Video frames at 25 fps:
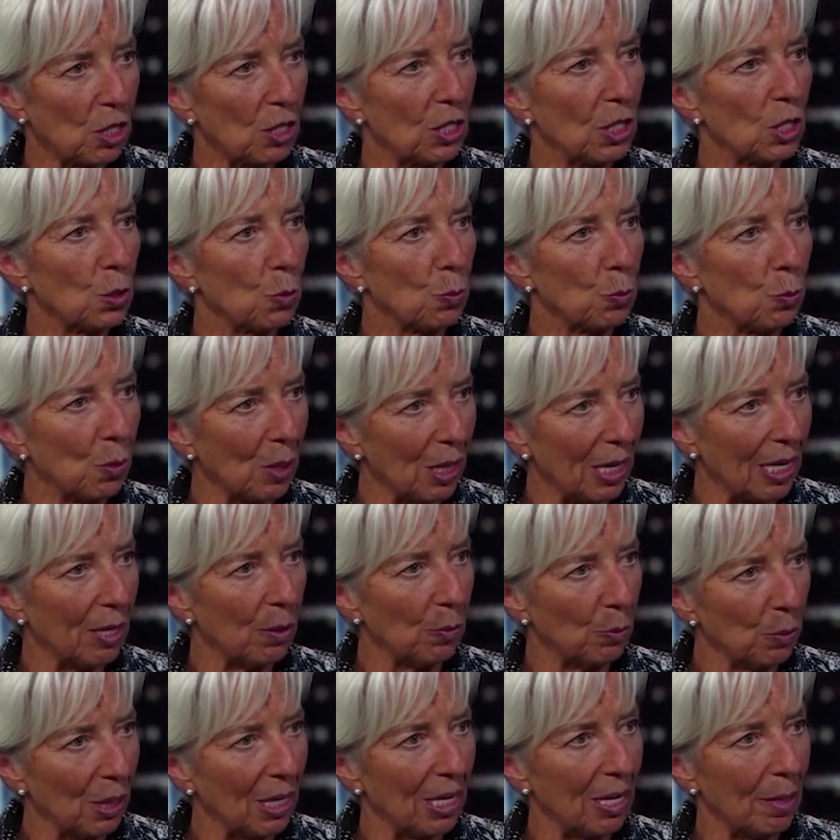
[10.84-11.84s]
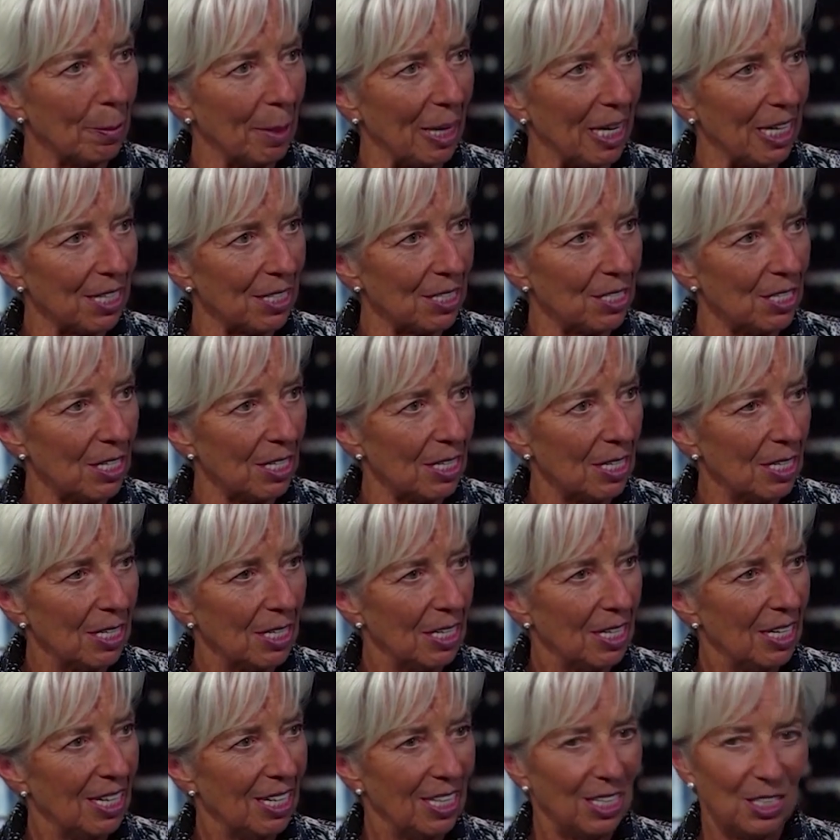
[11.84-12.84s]
is really, really bad,
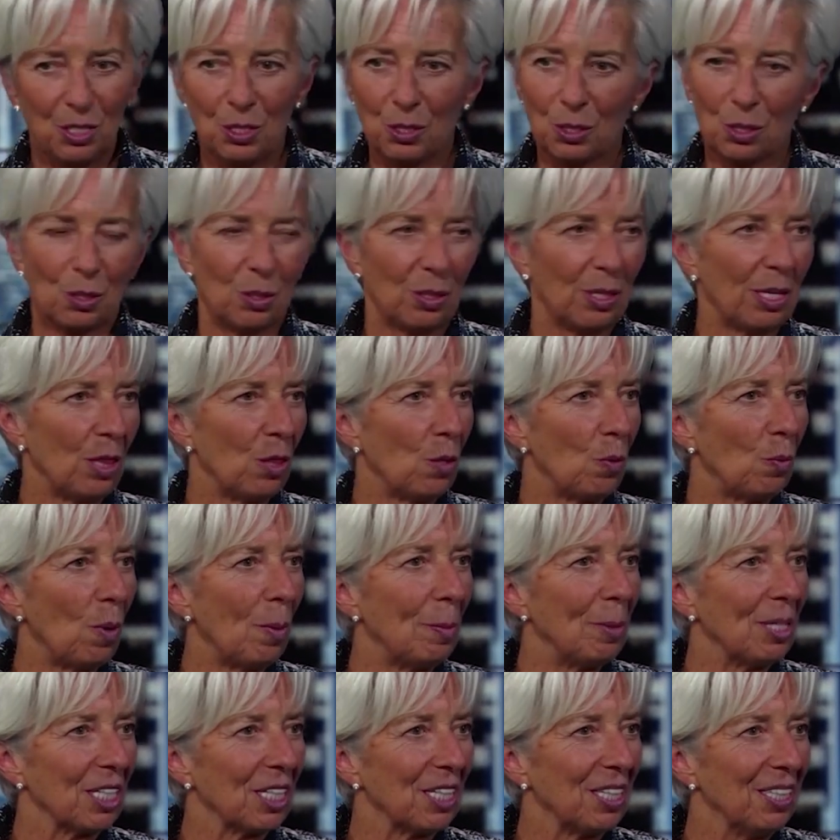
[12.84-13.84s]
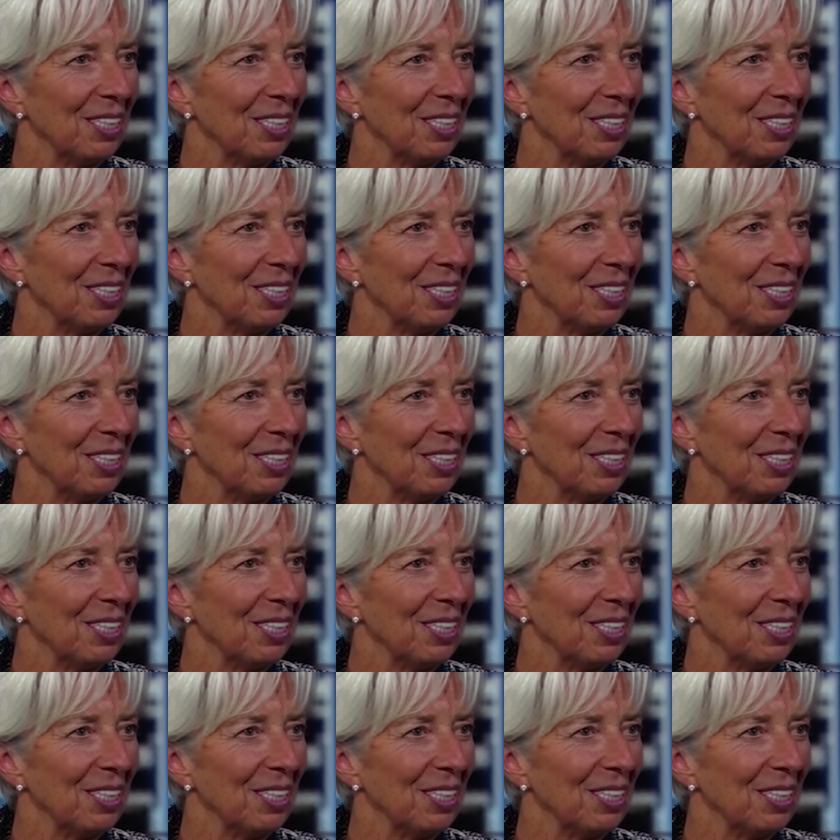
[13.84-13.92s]
you call in the woman.